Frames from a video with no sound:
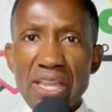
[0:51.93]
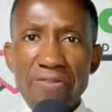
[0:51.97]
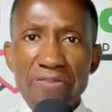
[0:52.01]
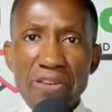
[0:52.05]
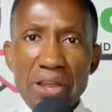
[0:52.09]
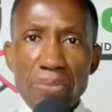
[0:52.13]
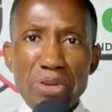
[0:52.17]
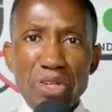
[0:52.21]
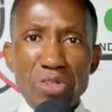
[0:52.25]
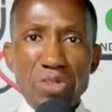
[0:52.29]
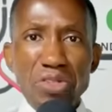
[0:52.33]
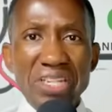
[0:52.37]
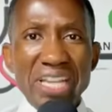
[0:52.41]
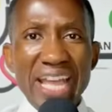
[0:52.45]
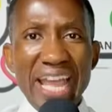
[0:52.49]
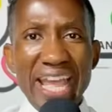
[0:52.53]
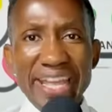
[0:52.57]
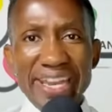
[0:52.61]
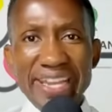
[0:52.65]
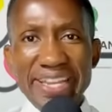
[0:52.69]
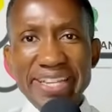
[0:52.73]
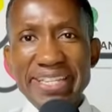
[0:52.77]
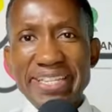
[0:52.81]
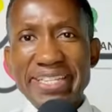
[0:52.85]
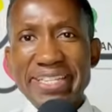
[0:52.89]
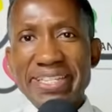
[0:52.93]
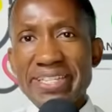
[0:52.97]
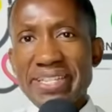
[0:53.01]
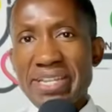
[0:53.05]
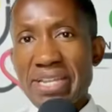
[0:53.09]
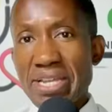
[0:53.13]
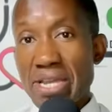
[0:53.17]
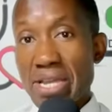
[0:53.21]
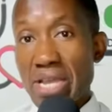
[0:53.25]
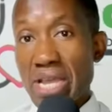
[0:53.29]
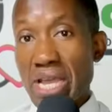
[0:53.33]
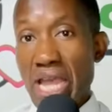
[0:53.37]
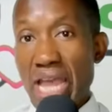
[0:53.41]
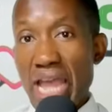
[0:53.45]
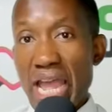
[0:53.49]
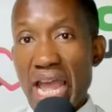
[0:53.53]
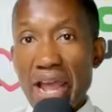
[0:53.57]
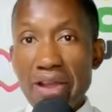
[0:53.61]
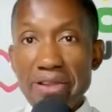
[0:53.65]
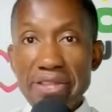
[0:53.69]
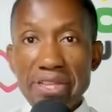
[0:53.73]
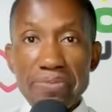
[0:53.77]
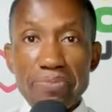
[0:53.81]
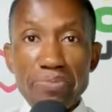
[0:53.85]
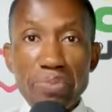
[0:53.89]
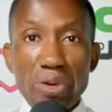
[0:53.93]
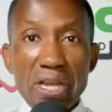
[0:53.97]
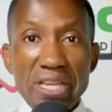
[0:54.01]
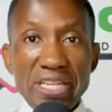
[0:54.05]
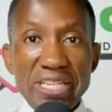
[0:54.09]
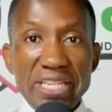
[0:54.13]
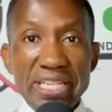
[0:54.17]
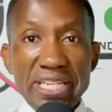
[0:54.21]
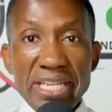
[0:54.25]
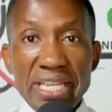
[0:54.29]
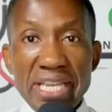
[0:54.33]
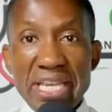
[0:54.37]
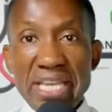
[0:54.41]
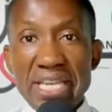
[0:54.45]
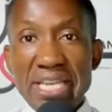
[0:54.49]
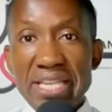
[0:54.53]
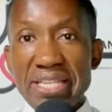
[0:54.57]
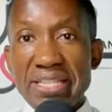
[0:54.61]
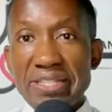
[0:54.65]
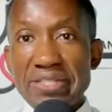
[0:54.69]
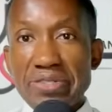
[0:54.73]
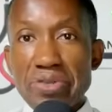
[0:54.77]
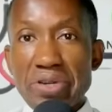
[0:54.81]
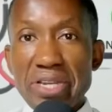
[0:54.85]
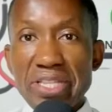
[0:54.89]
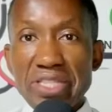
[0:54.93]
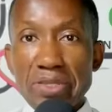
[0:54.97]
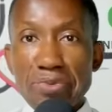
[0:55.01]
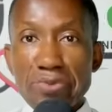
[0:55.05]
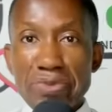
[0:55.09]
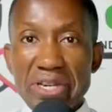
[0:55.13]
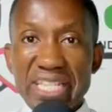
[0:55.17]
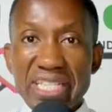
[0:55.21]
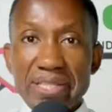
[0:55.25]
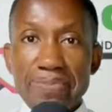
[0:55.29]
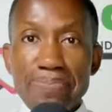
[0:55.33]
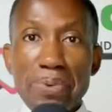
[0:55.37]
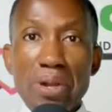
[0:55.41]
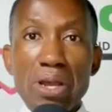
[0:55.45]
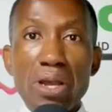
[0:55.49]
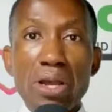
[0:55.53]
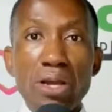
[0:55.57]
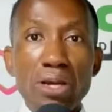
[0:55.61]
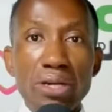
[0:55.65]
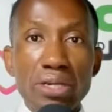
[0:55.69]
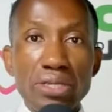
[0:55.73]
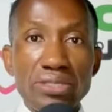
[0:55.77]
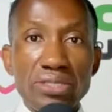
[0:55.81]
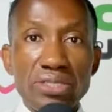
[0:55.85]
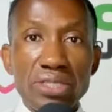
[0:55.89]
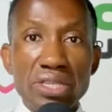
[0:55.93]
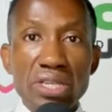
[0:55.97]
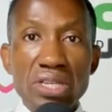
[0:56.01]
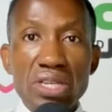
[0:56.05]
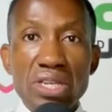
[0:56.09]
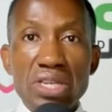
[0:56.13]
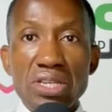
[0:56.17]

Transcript: Pharmacokinetic, how your body is going to respond